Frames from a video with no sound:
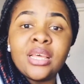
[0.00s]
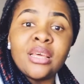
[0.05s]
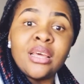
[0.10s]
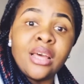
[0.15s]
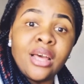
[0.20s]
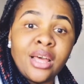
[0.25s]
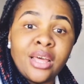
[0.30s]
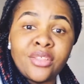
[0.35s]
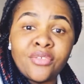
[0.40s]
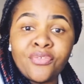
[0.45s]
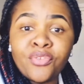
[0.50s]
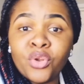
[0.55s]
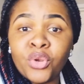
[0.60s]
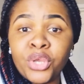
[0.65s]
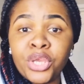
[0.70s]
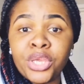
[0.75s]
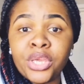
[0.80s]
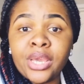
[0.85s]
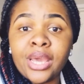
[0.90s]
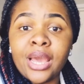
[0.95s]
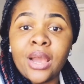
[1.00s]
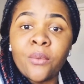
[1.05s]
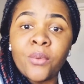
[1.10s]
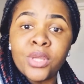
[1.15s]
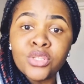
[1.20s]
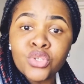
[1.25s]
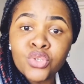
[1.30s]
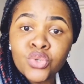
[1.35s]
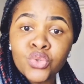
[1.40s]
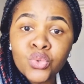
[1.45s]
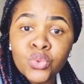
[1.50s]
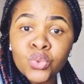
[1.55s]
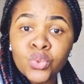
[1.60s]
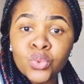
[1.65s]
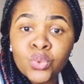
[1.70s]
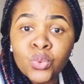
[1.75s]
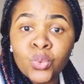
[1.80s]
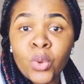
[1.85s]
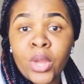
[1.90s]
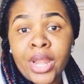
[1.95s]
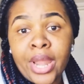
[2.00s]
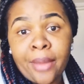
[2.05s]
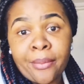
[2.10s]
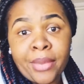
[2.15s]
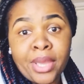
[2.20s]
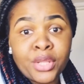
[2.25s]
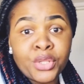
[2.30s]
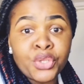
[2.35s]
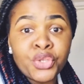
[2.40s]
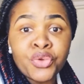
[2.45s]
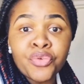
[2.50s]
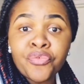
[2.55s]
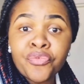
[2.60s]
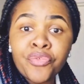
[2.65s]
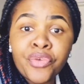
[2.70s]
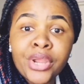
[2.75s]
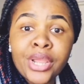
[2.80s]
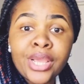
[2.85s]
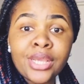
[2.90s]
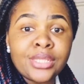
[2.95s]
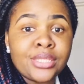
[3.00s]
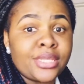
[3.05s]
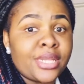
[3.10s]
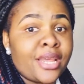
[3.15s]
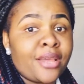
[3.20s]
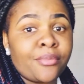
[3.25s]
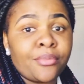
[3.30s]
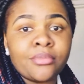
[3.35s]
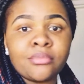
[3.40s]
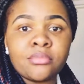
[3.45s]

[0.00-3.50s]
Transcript: The following year I went to school and I met new friends, and I